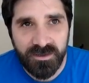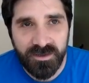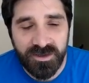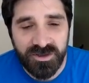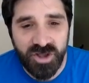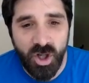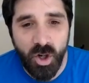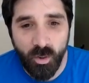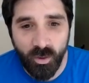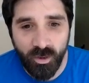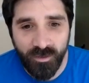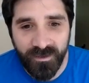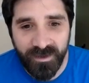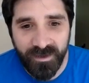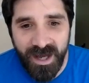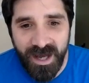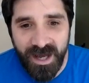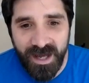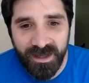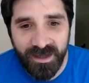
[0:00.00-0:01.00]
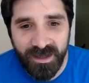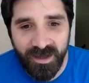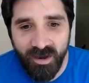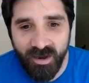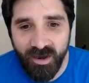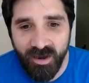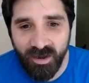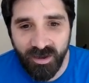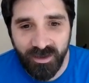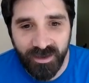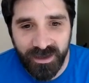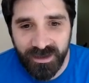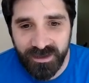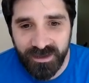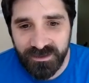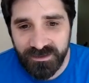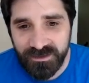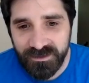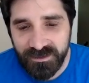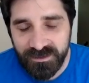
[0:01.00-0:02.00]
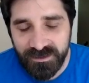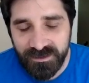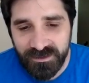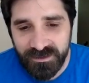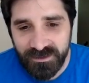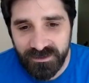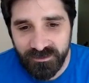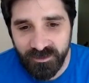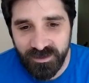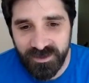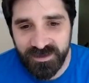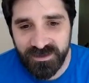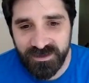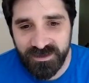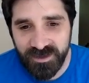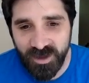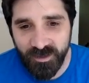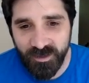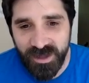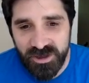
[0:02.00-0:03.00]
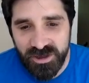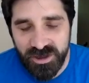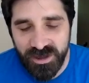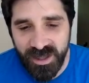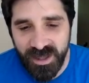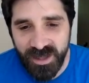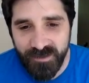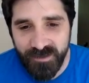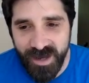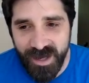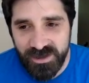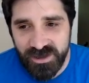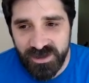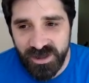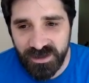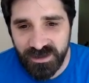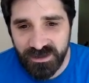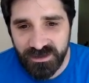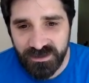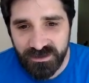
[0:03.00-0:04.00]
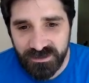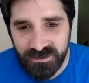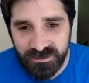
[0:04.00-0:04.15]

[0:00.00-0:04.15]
the total they got all in with donation and matching?